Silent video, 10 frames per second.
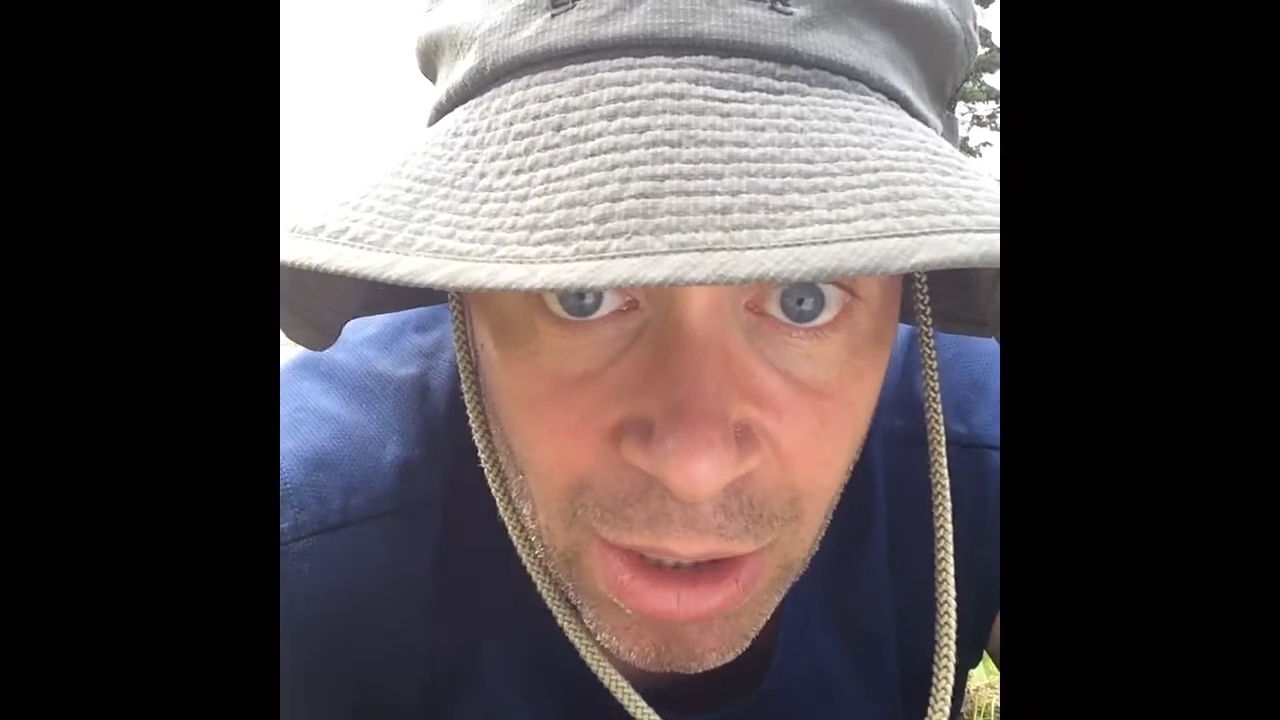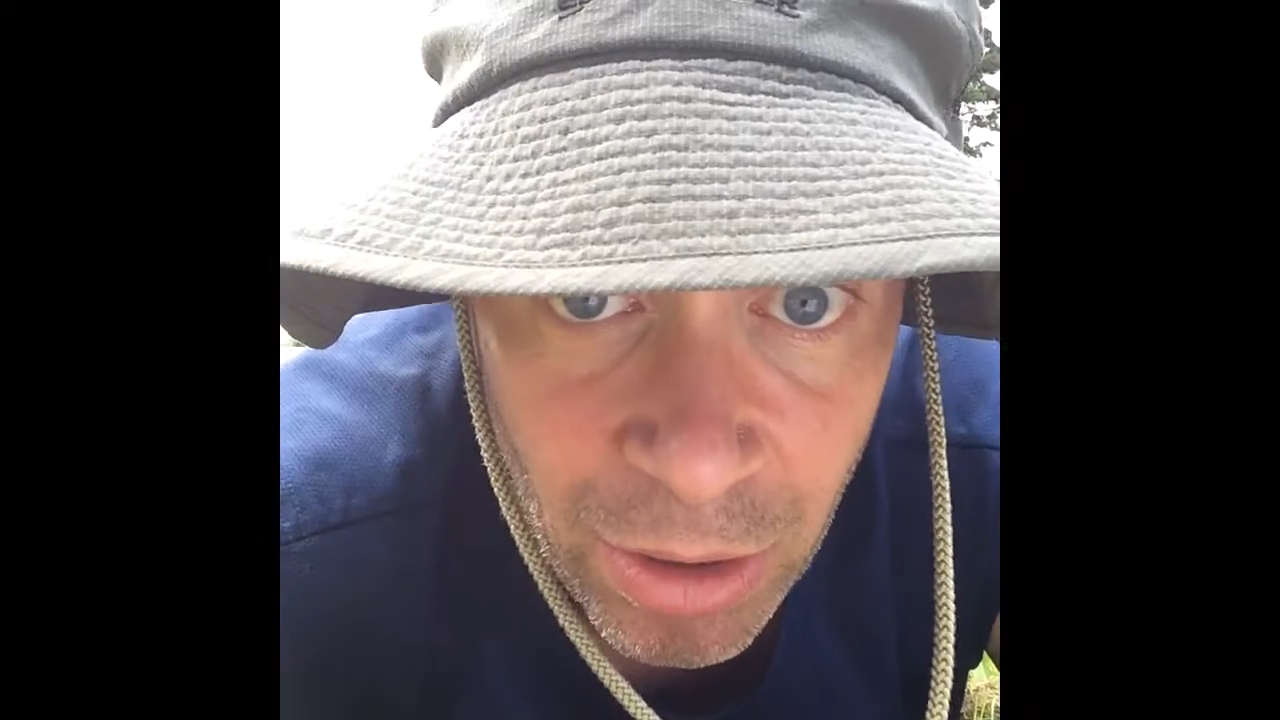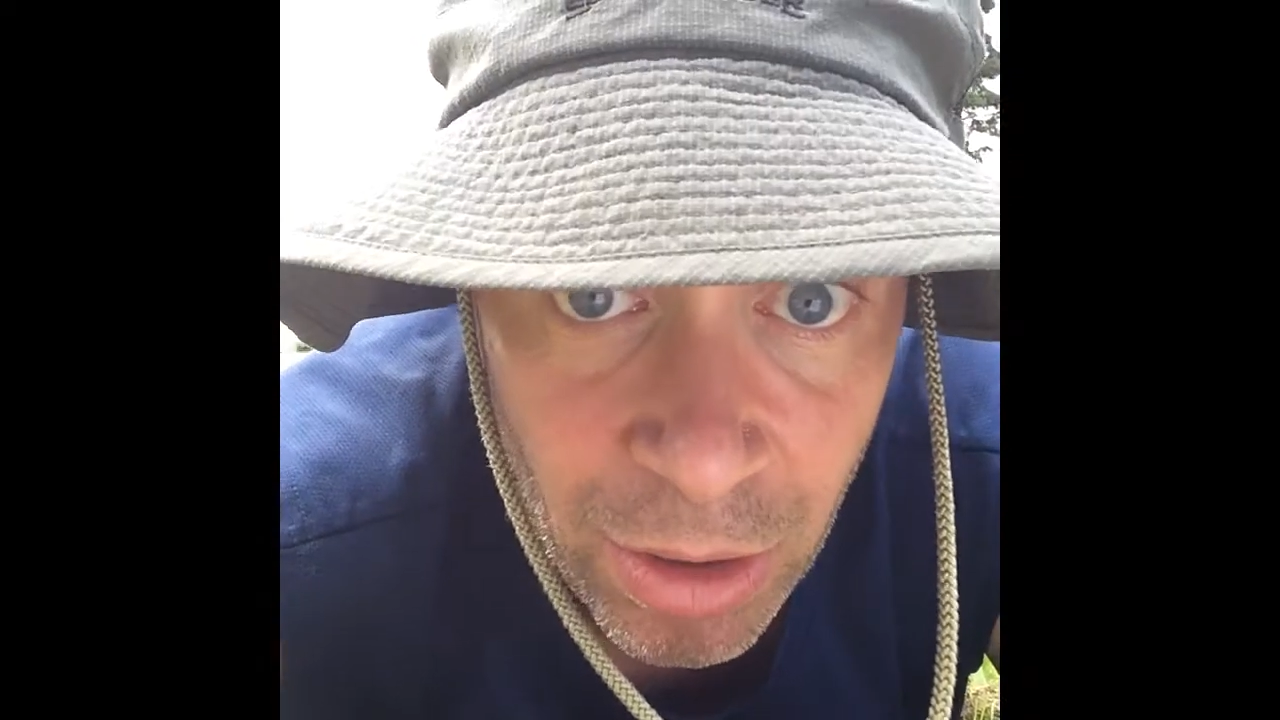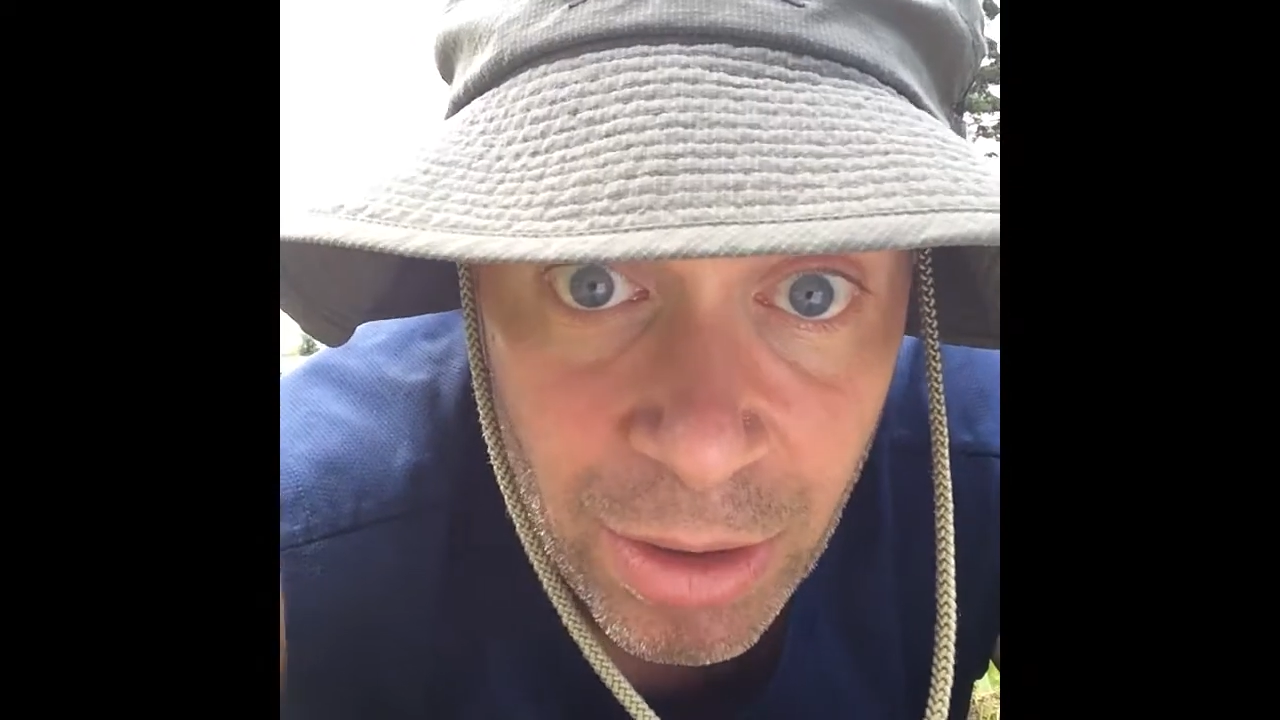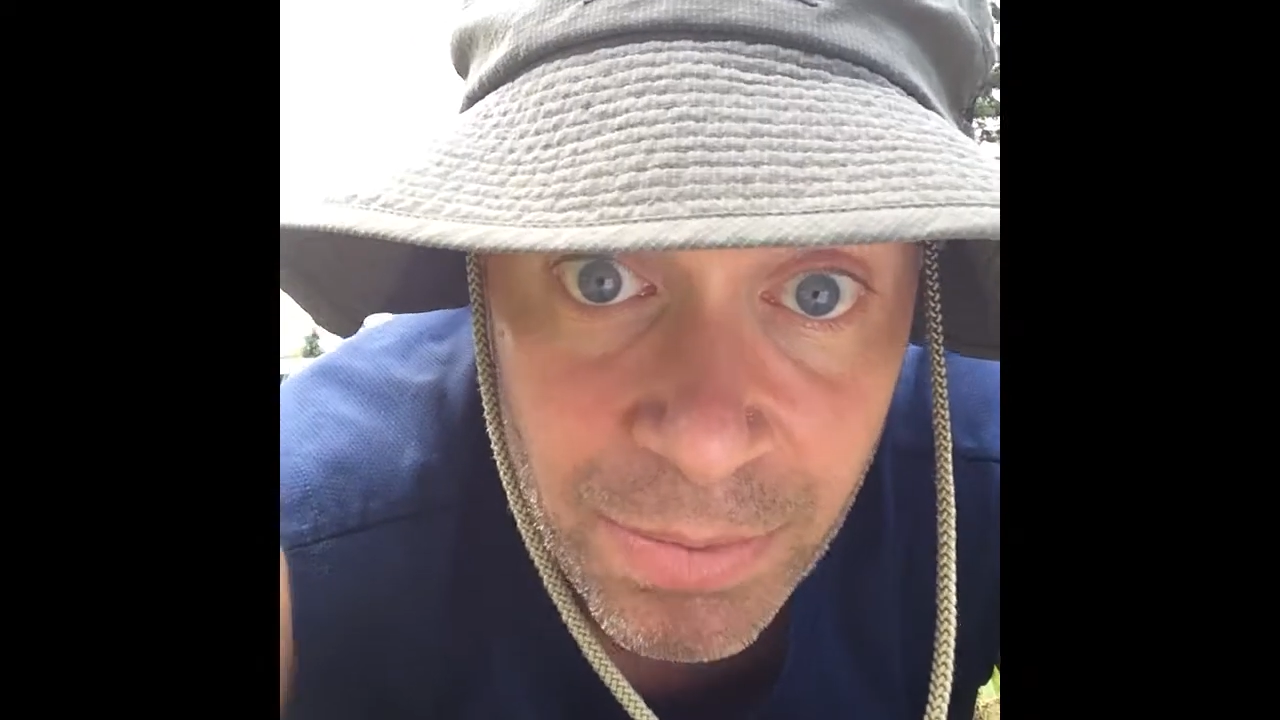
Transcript: uncle